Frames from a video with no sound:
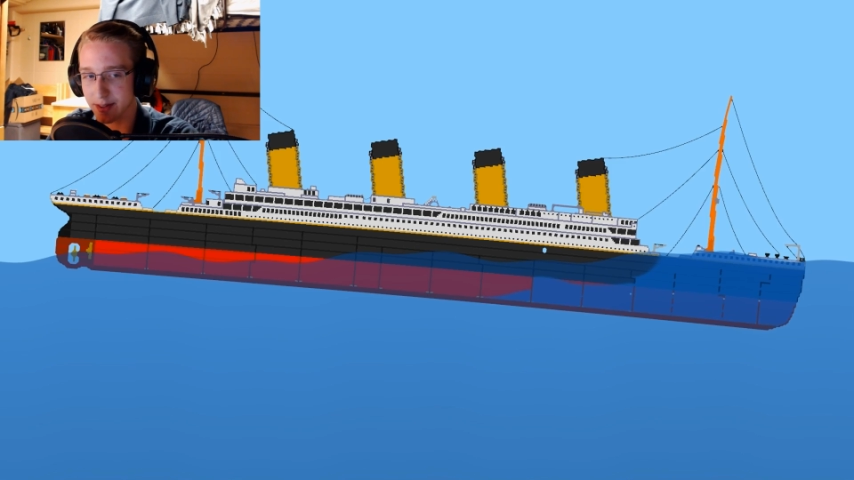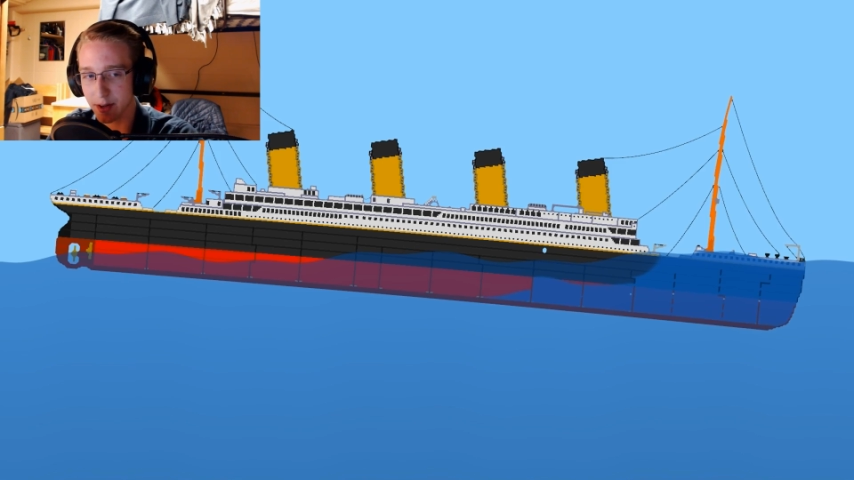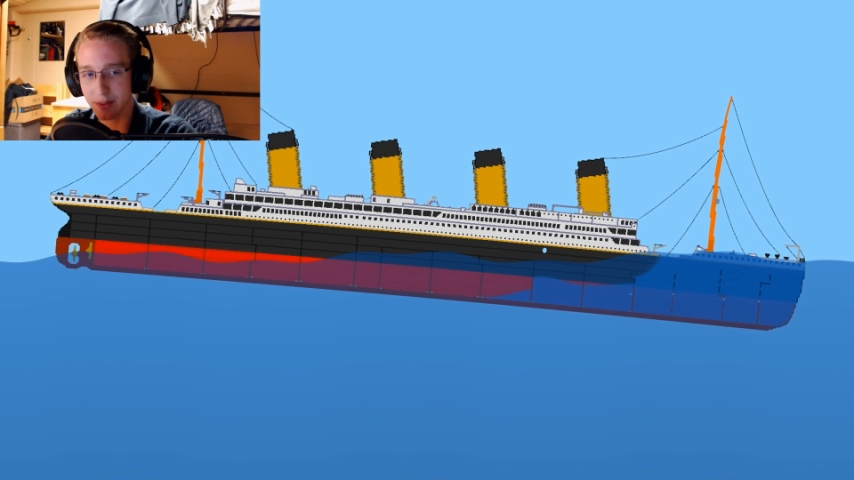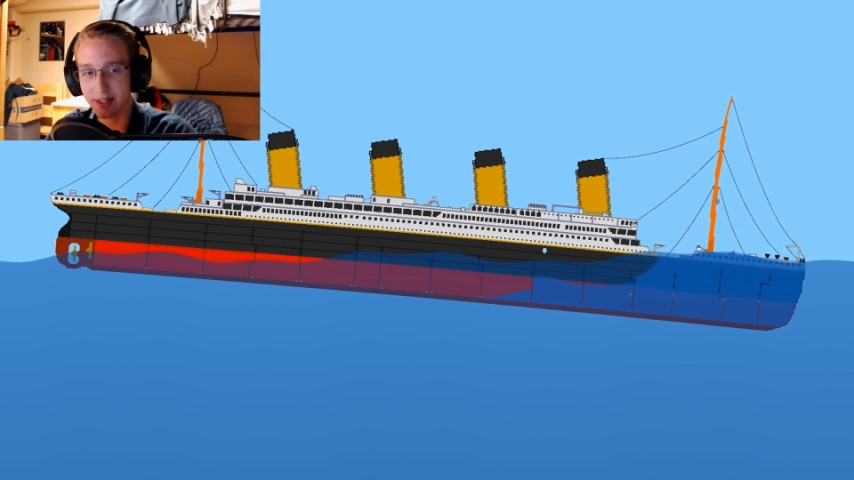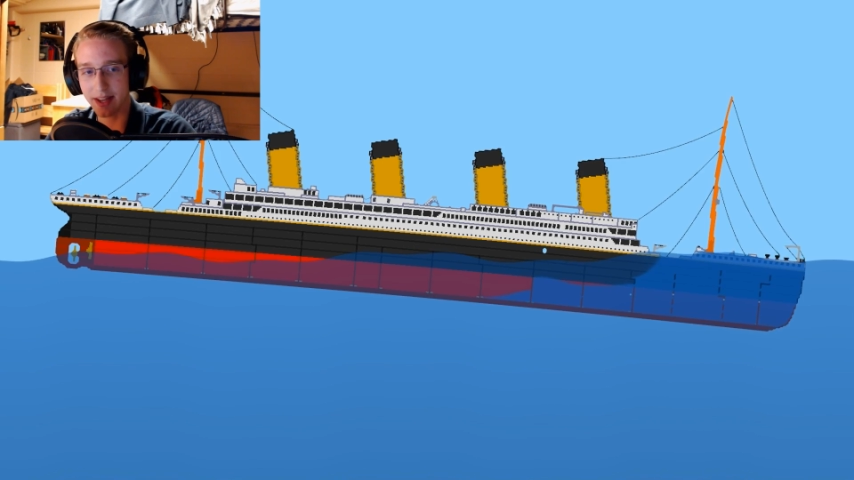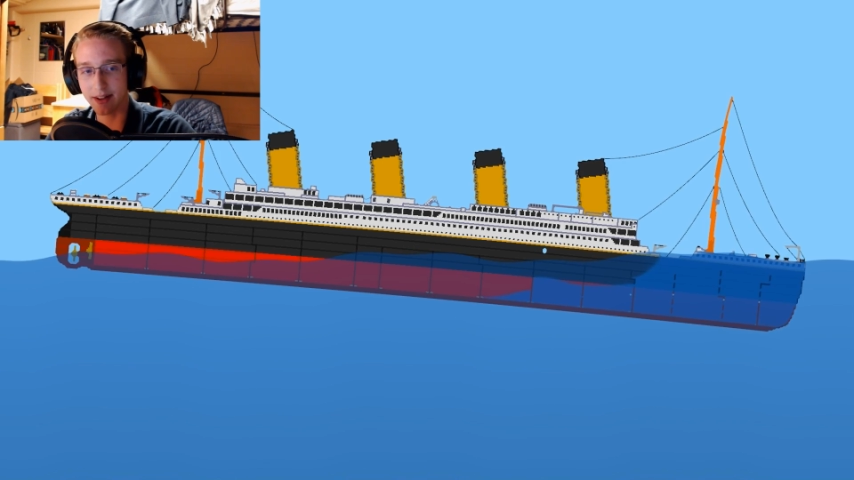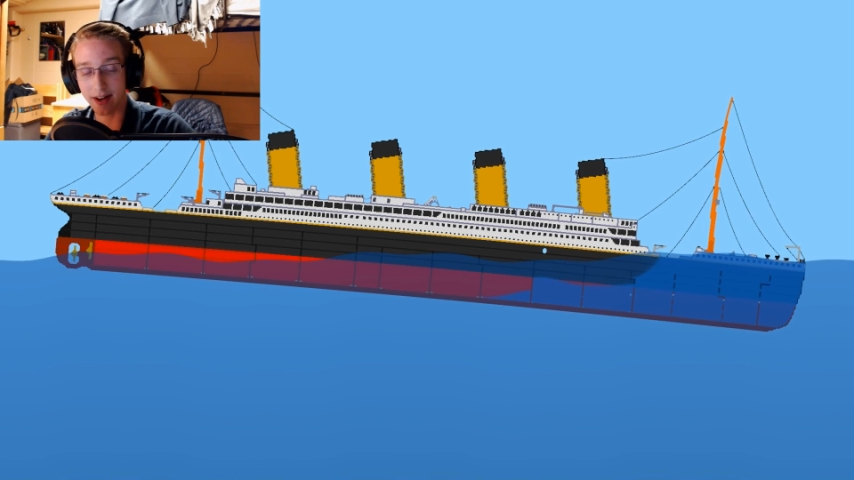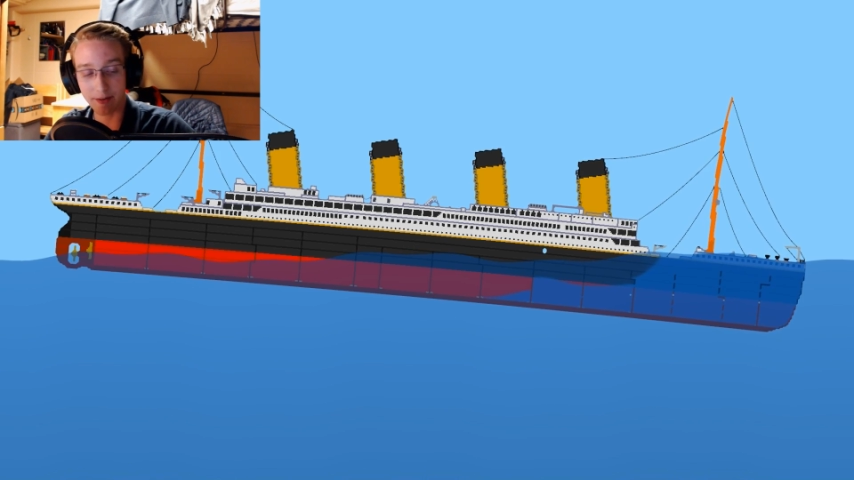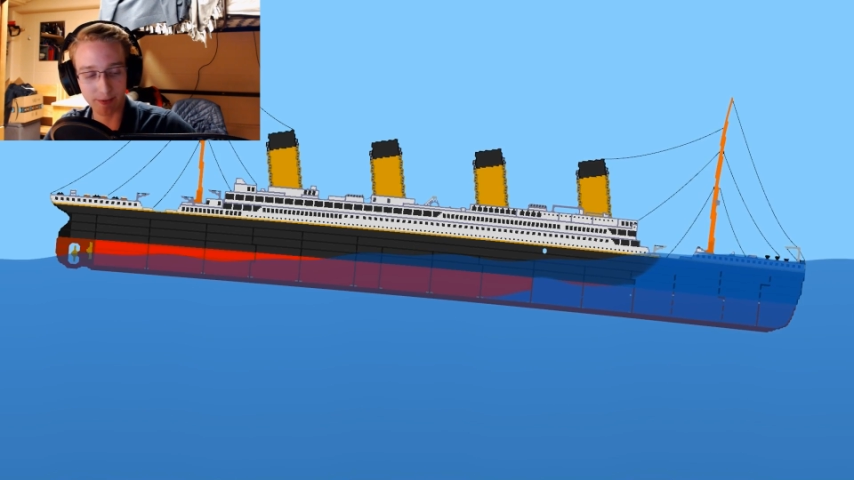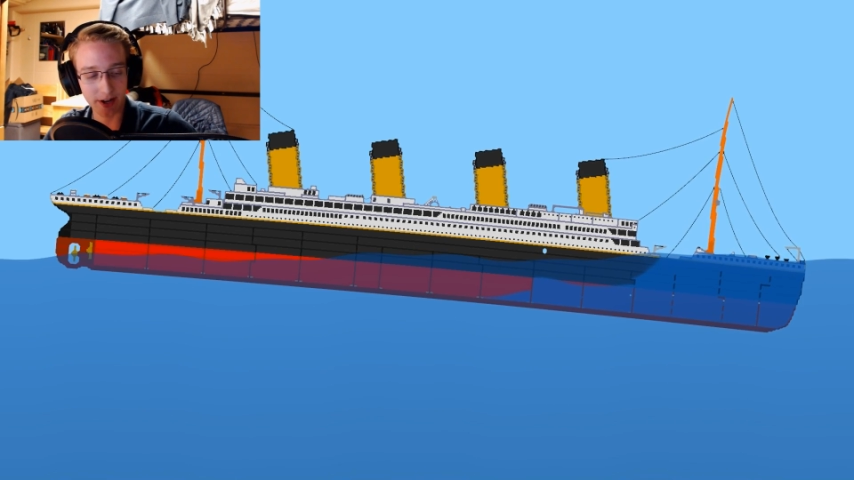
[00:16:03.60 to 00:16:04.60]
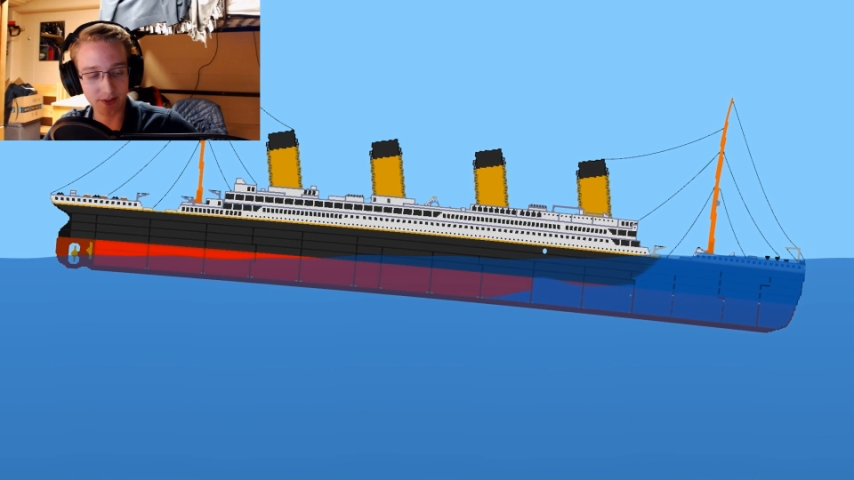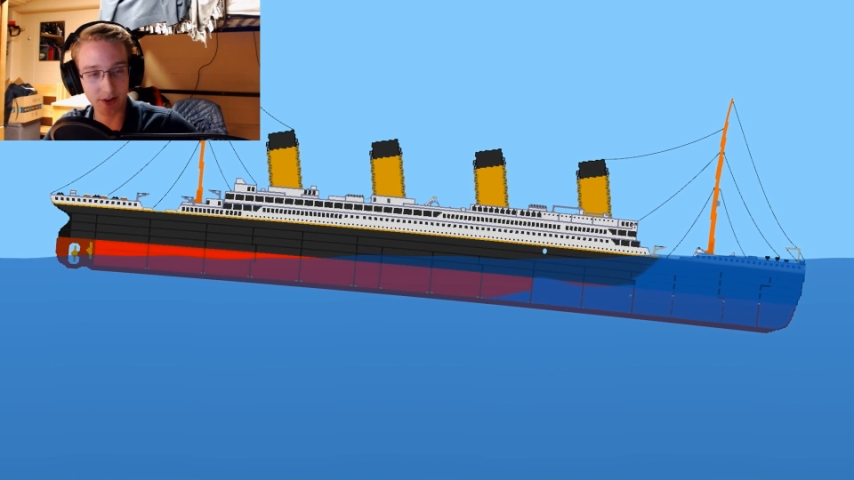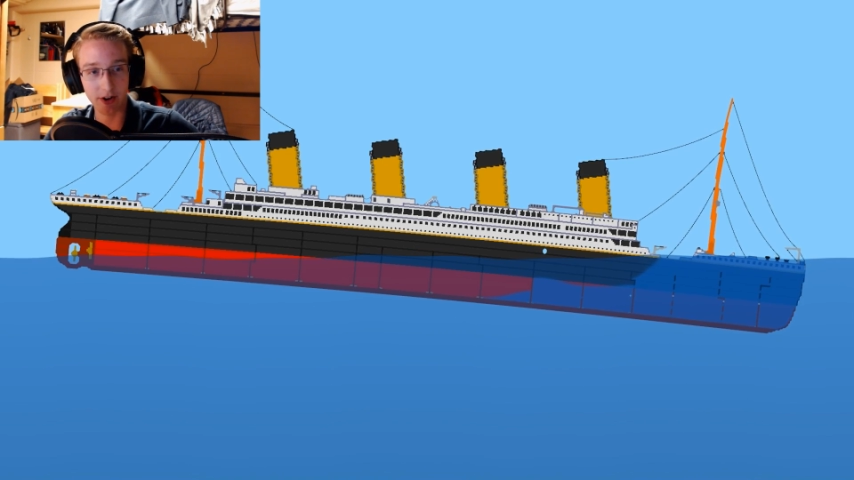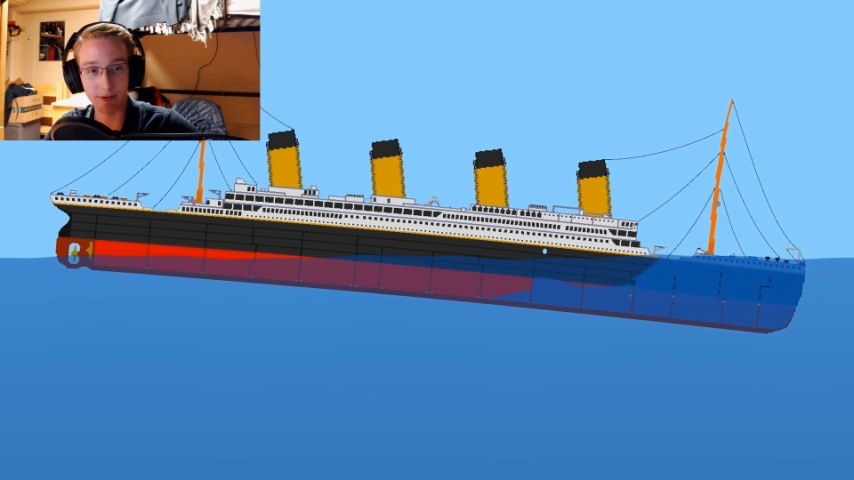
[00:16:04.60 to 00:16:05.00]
it would take, not Fred, sorry,